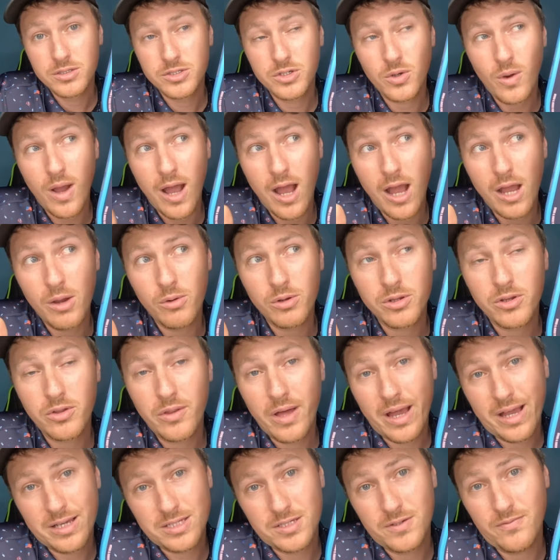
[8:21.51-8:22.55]
So I would
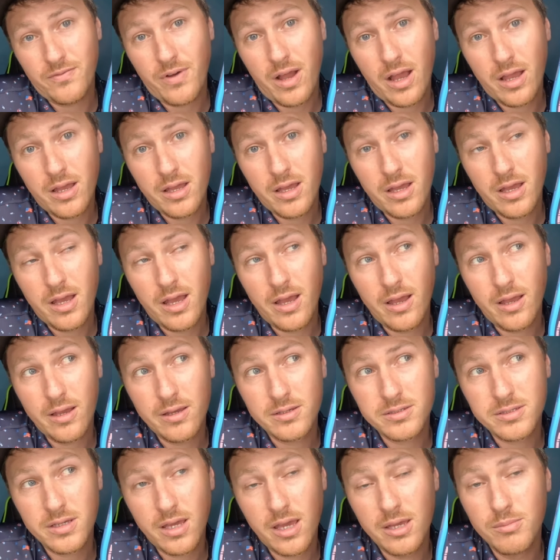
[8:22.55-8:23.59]
classify it
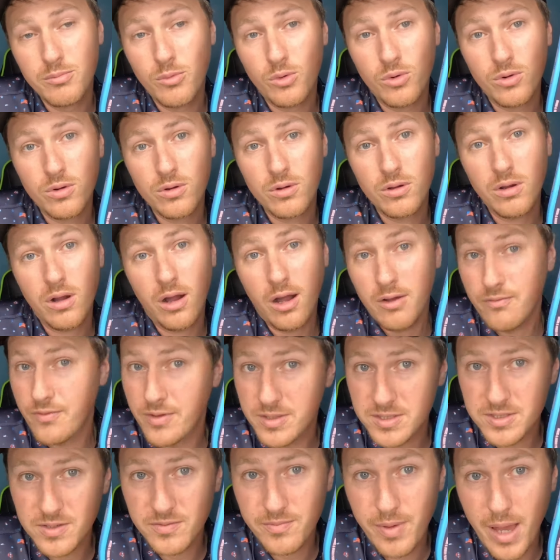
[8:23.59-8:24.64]
as a more
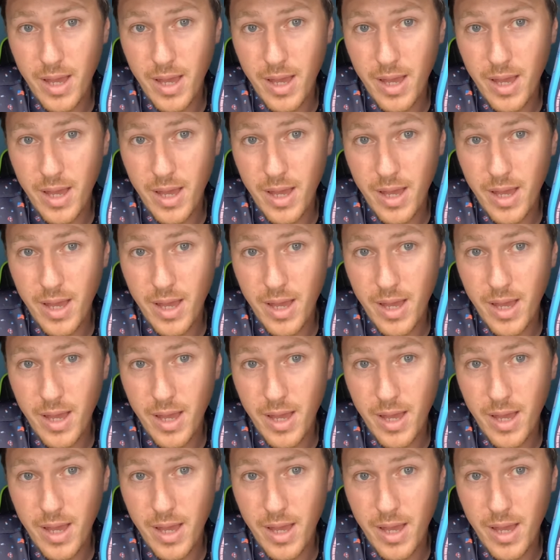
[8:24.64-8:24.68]
offensive